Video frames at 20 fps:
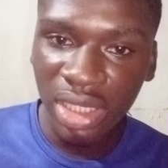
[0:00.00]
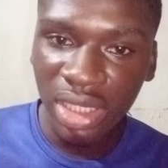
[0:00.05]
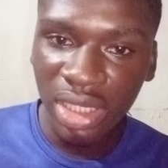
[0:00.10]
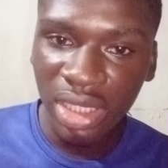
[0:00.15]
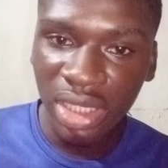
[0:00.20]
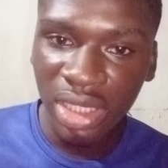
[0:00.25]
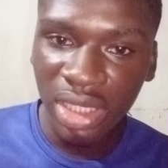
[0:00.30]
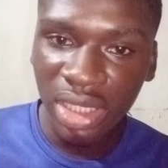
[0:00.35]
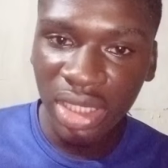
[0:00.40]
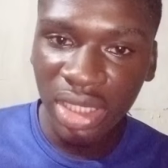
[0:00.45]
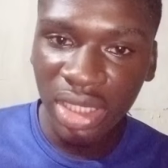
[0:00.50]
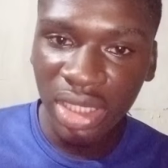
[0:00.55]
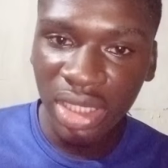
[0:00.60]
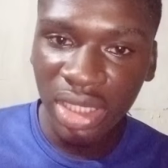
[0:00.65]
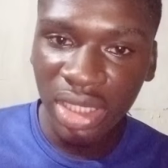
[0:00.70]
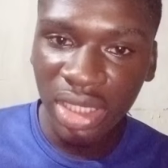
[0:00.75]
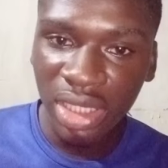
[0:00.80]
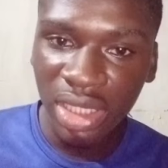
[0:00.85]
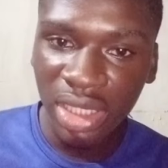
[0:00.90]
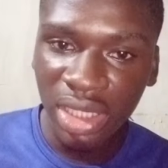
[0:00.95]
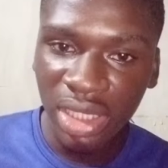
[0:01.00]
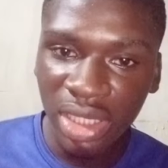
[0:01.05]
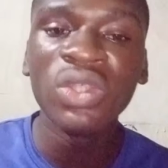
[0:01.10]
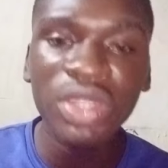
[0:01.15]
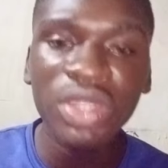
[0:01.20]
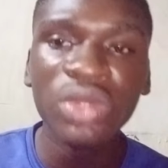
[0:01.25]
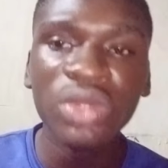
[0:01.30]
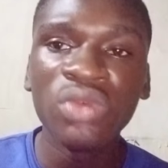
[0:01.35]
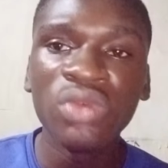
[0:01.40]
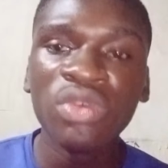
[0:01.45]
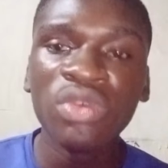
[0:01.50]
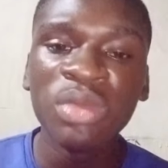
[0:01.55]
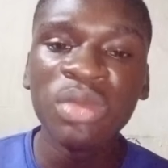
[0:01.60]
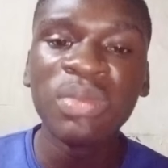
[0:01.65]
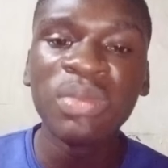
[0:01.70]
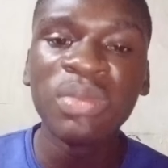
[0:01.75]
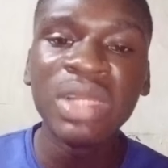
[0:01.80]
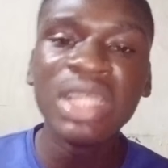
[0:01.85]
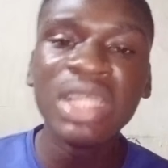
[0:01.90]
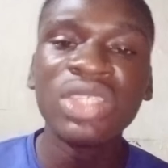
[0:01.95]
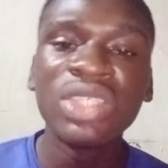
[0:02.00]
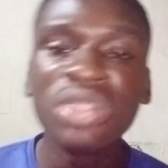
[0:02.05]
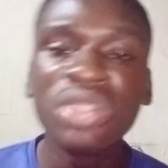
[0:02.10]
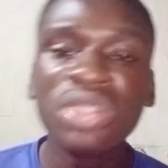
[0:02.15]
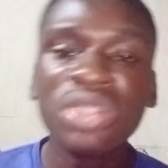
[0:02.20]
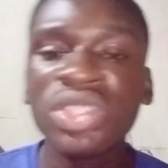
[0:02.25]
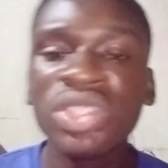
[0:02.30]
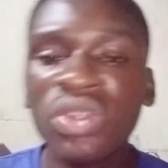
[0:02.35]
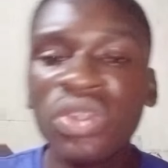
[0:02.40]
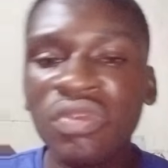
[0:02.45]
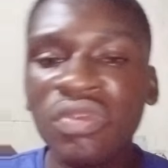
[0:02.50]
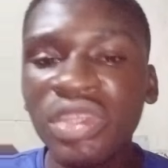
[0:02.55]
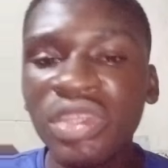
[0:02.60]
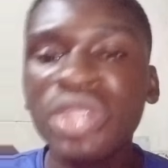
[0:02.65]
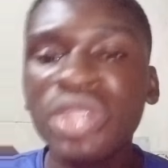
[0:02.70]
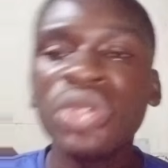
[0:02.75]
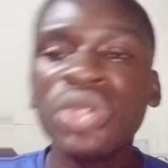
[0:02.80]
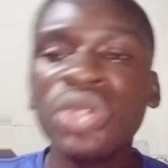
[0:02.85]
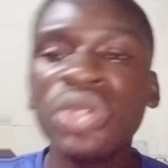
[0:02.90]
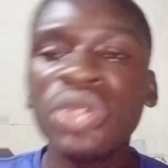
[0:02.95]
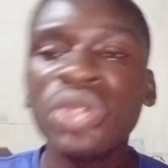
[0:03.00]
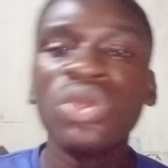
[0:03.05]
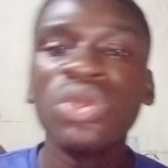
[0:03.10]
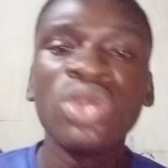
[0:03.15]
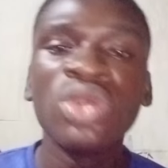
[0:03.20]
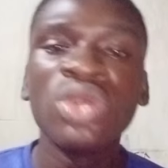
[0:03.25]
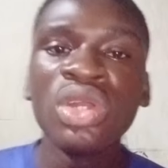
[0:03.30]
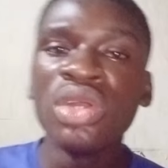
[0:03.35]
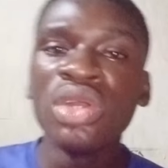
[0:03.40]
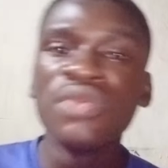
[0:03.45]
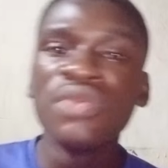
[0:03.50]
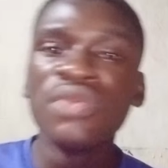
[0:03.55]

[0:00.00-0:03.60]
from a video suggesting your video, from a playlist suggesting your video,